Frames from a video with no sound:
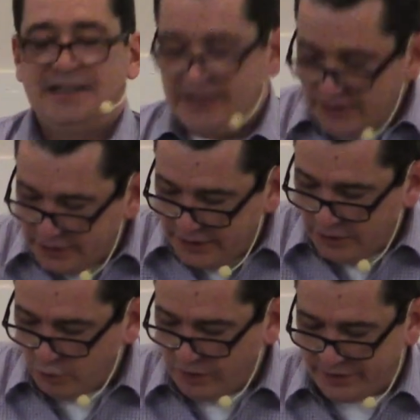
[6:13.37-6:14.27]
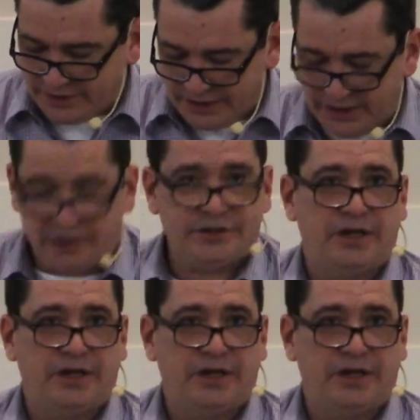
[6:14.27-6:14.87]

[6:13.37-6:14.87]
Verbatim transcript: dealing with things